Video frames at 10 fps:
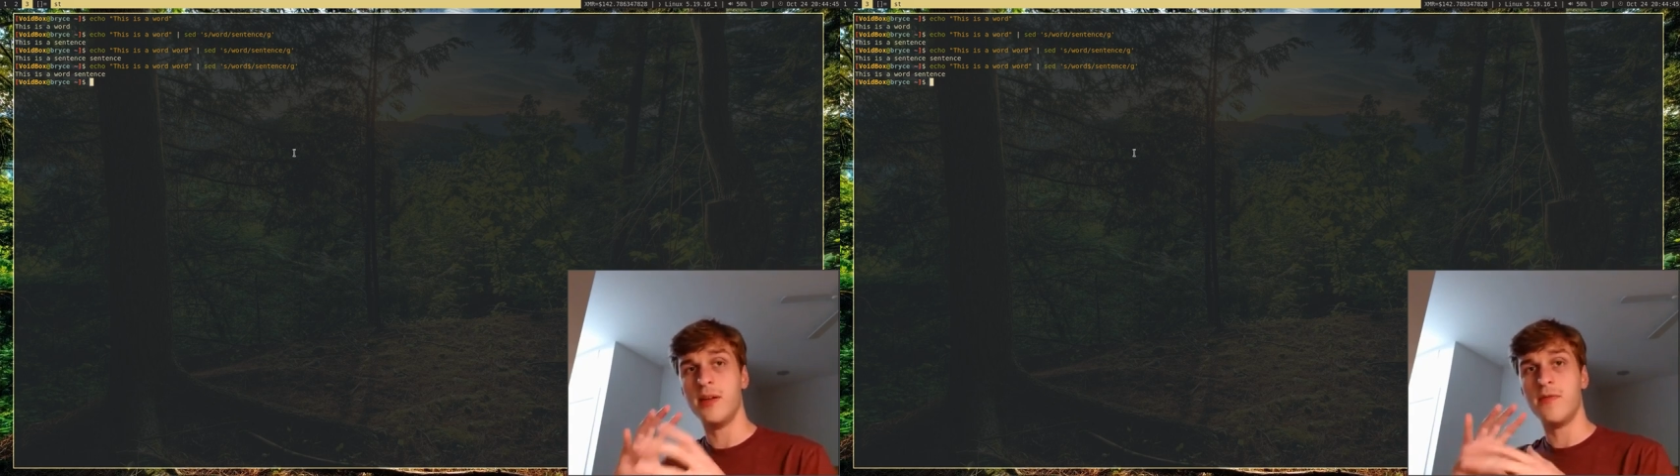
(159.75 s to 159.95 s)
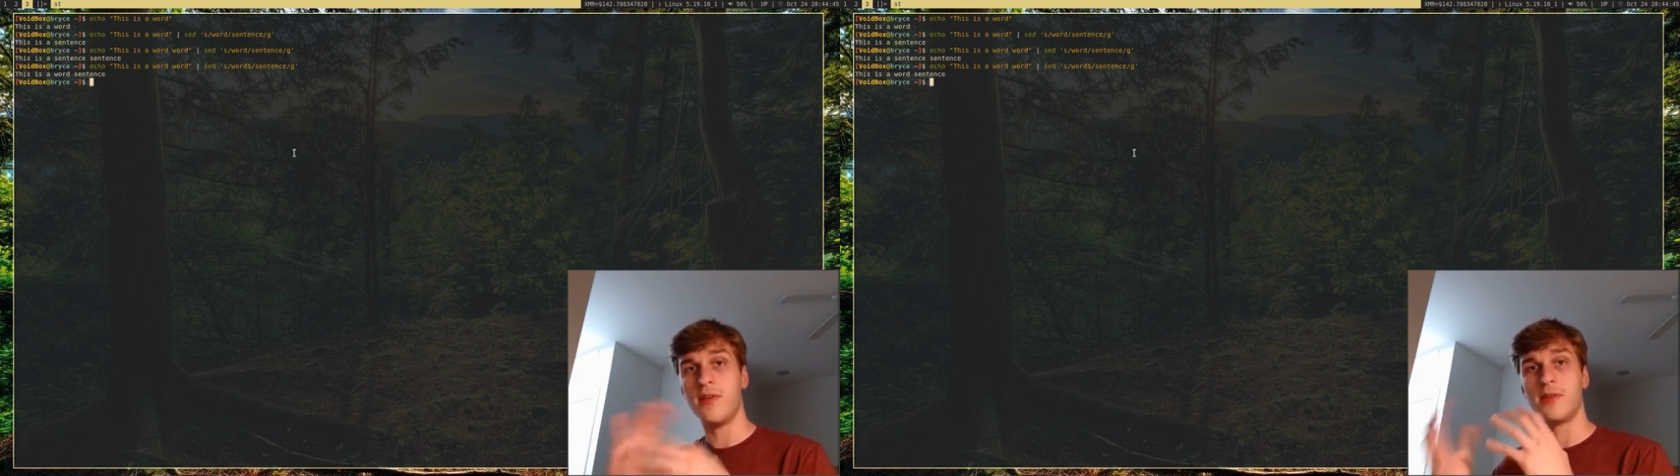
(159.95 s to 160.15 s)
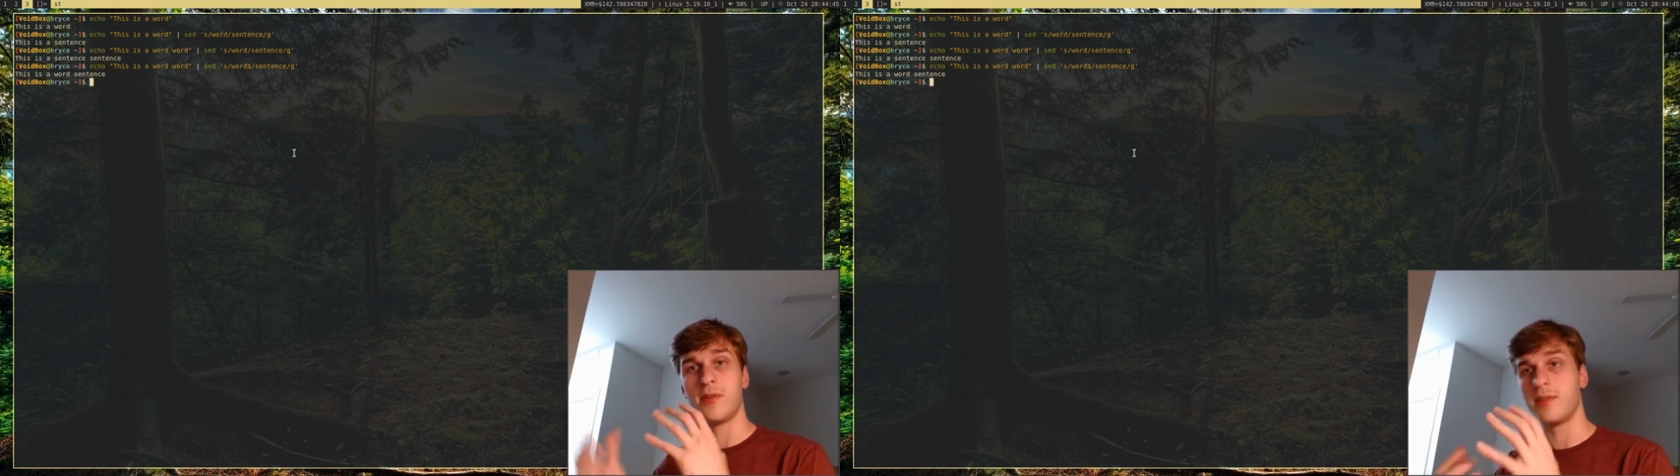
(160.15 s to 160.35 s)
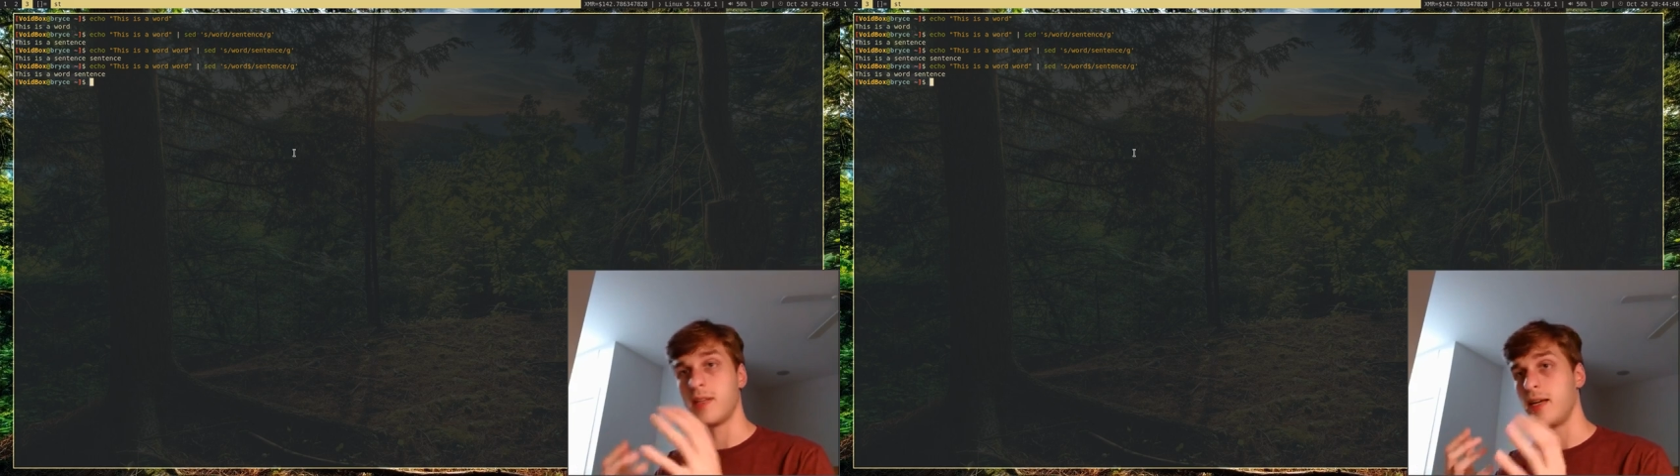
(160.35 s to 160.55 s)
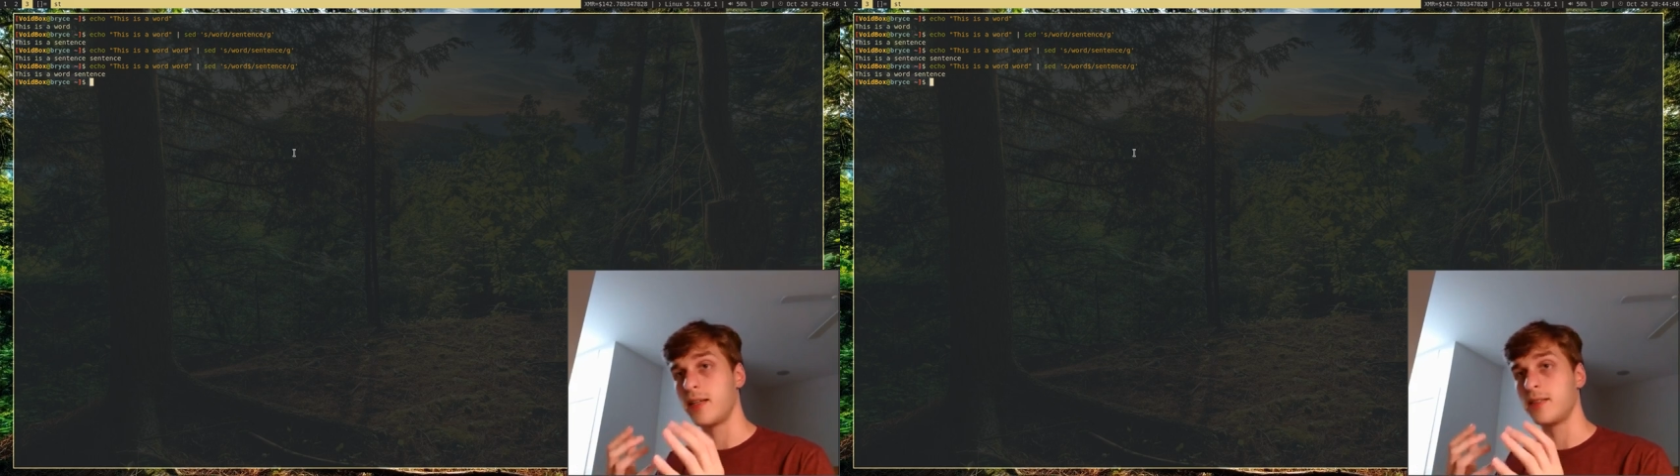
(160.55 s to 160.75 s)
filter out
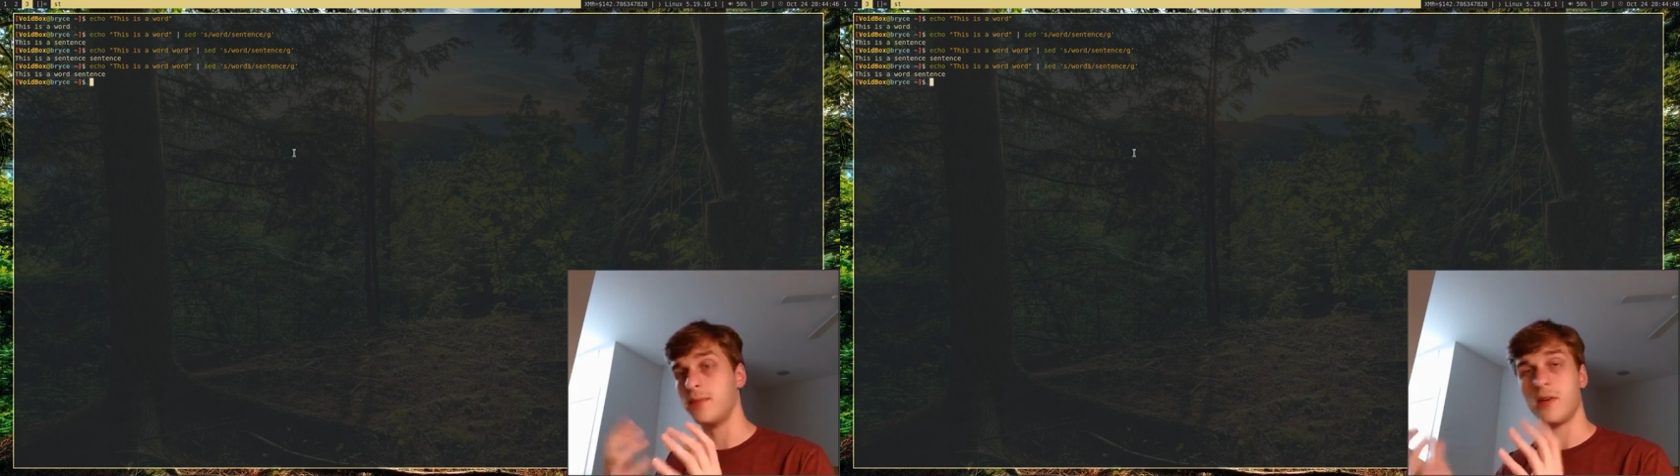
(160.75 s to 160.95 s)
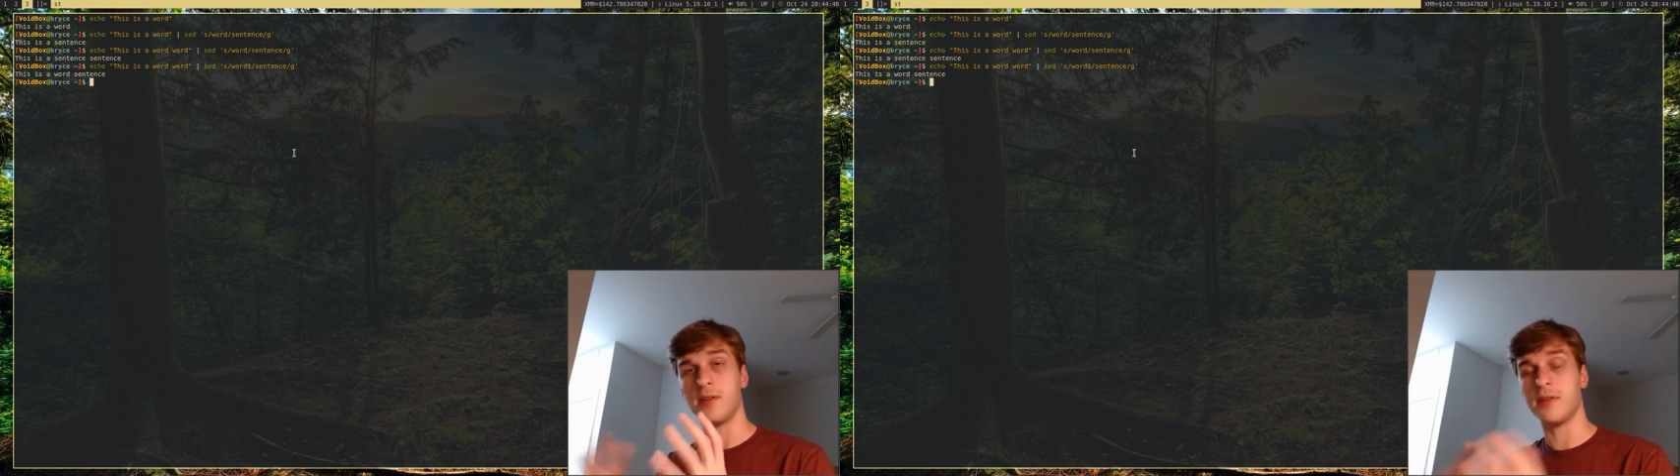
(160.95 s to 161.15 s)
text and parse